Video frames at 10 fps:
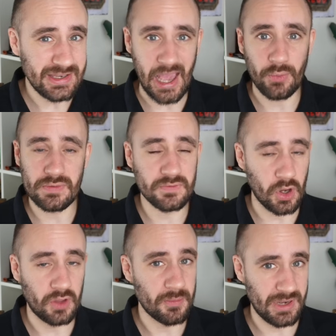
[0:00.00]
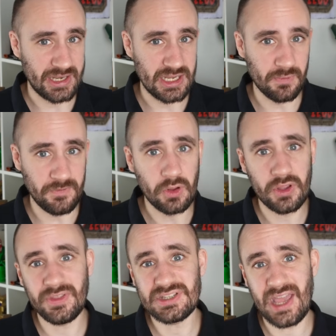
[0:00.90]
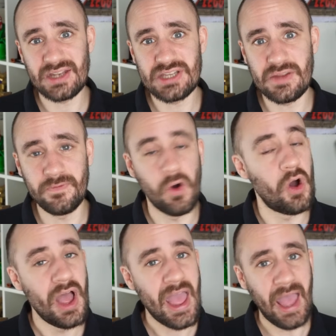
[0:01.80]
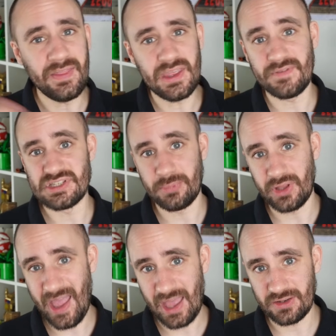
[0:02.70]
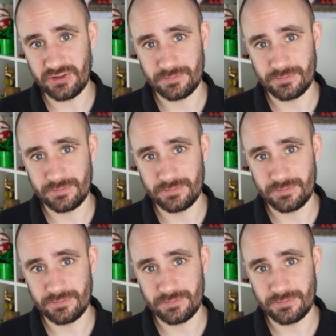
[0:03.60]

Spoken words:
now we've got the Millennium Falcon, the Tantive 4, and the Invisible Hand.